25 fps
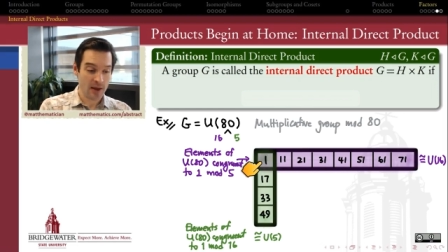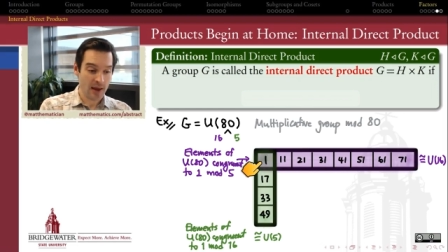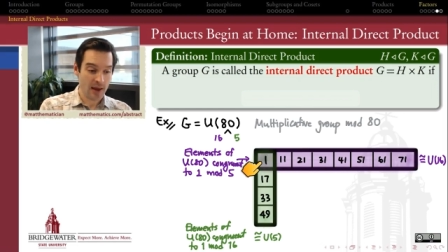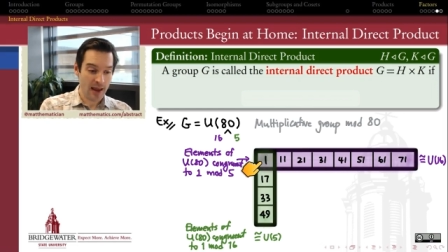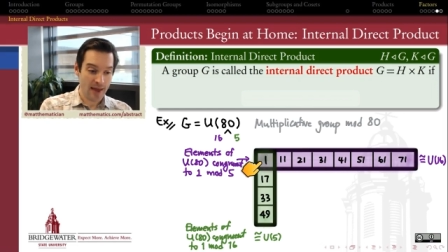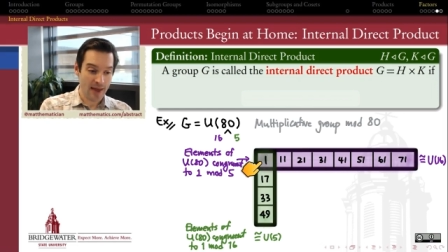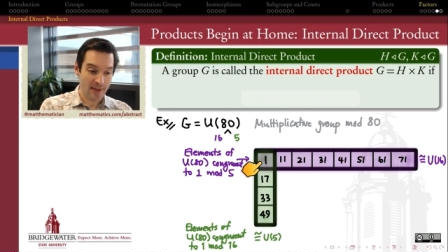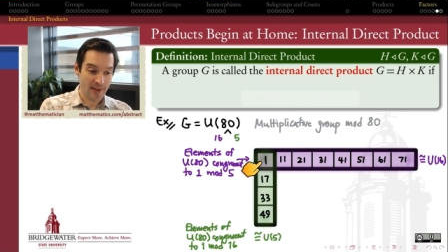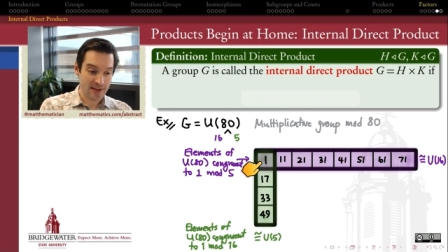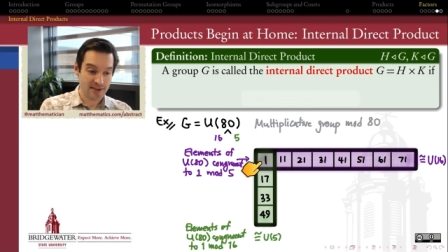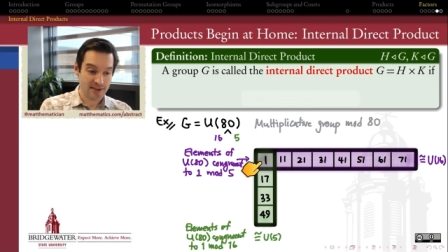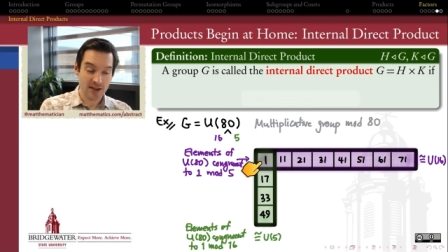
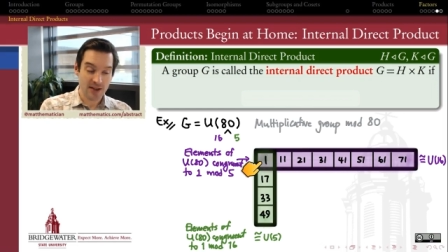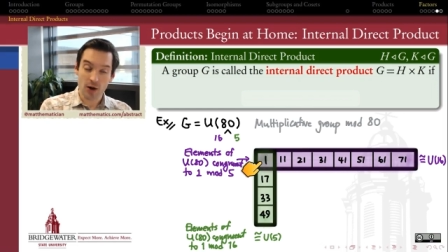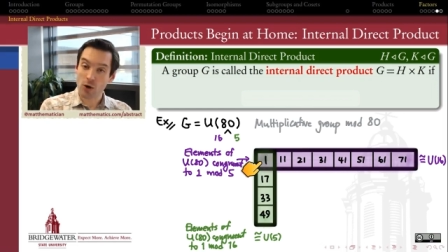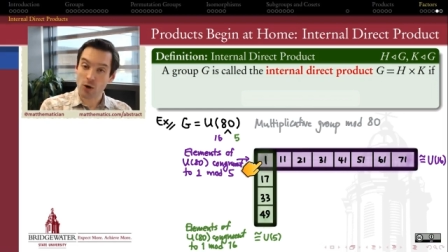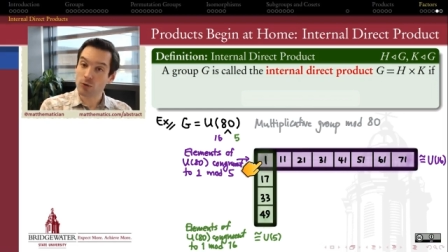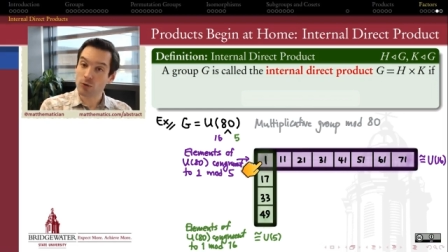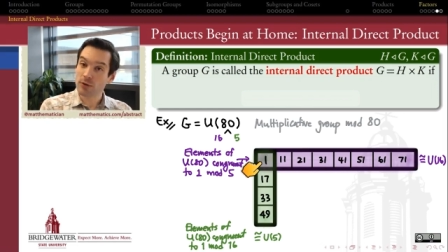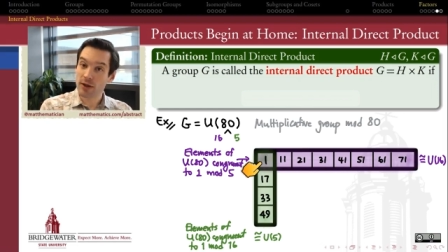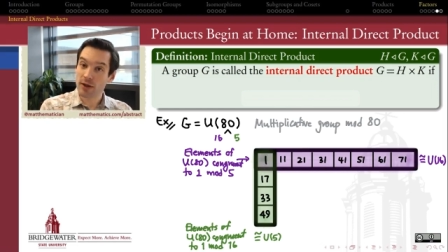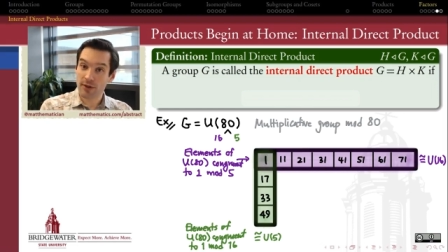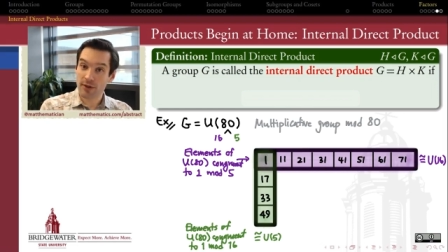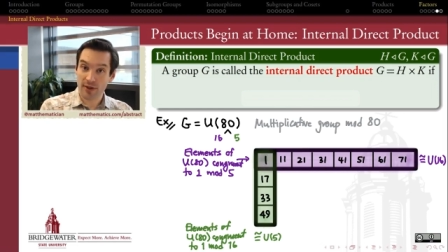And that's the
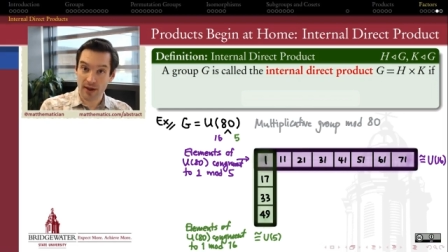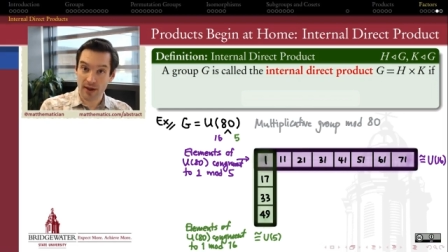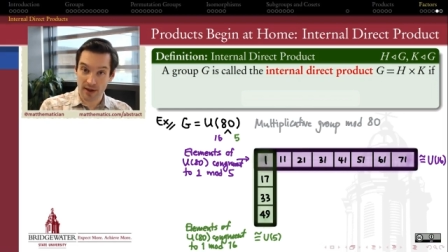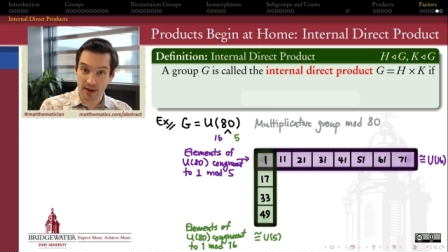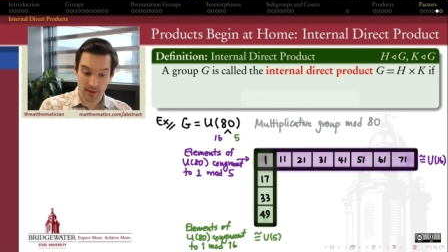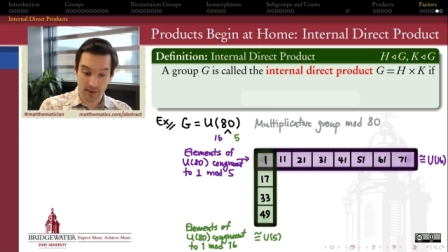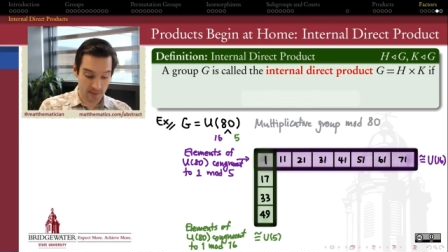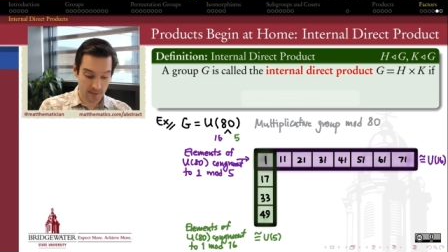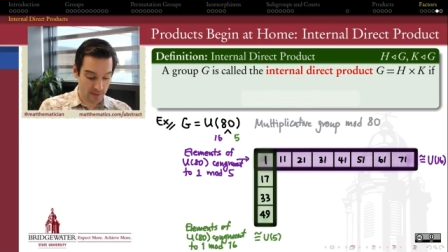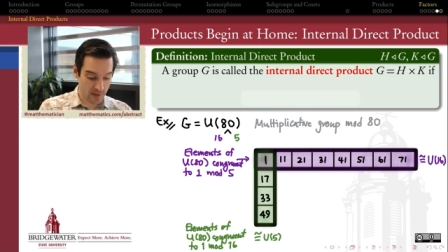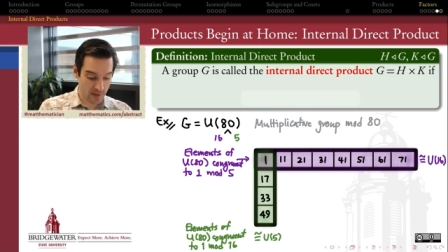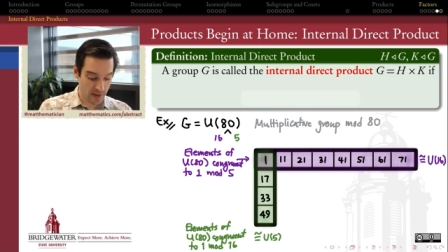only
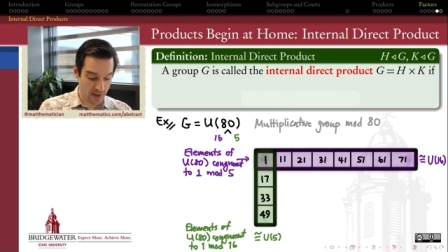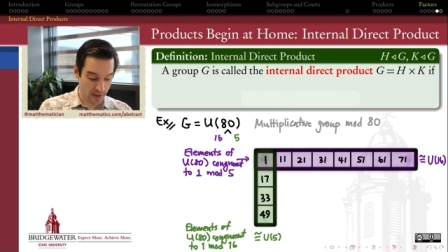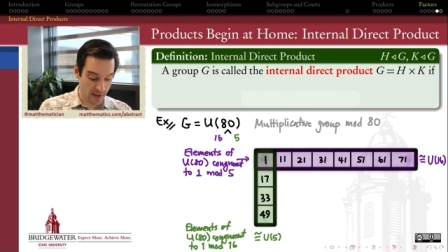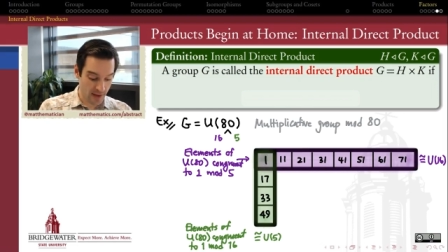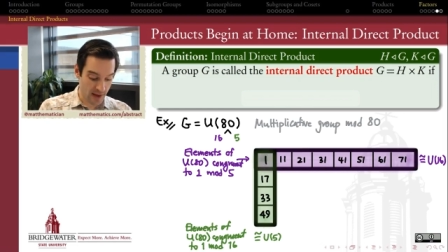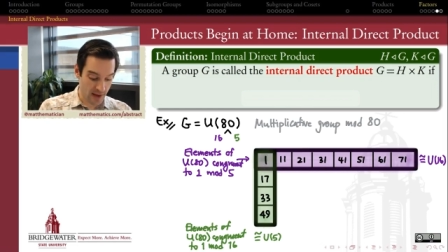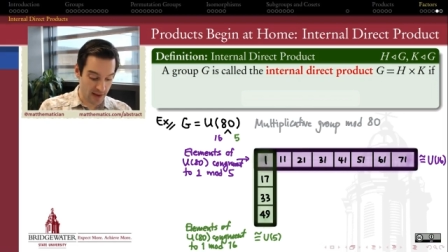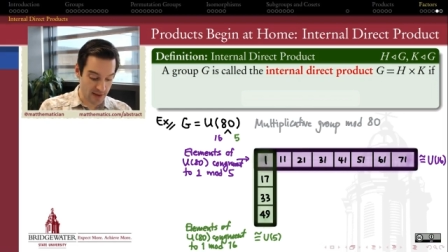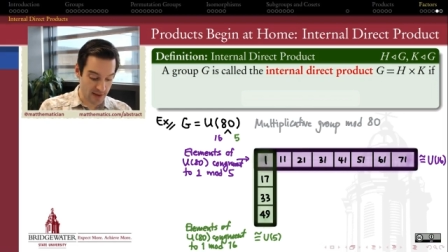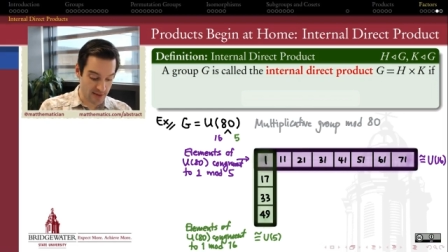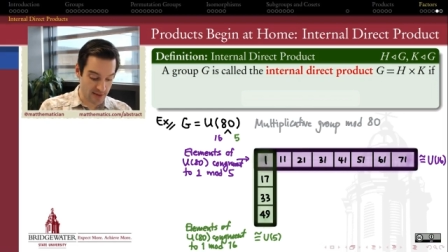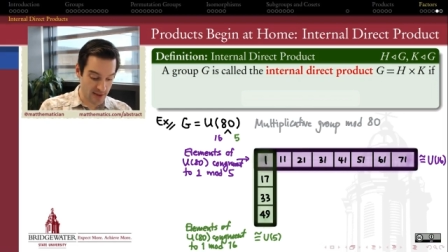thing
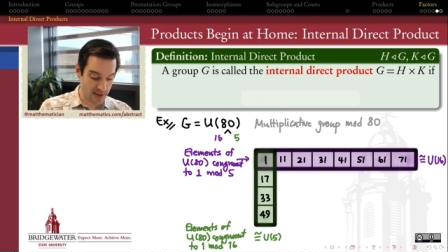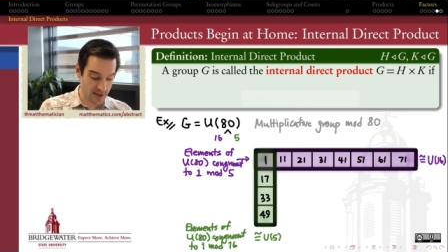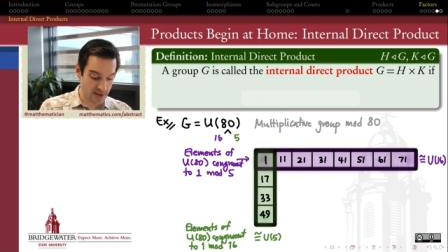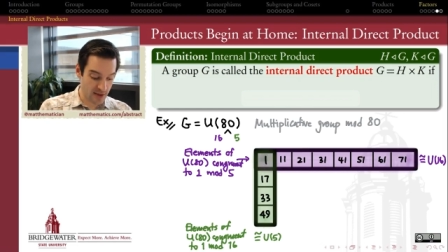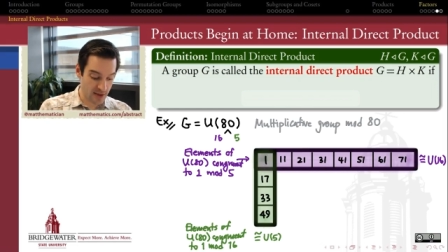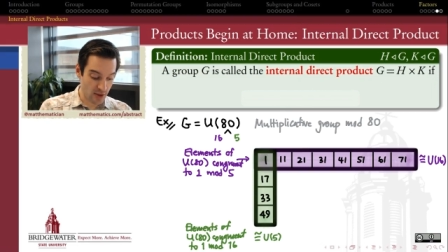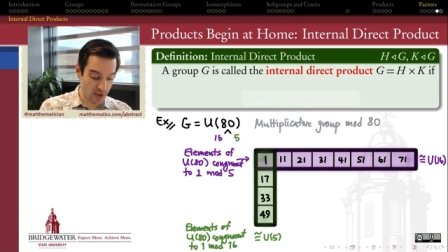that exists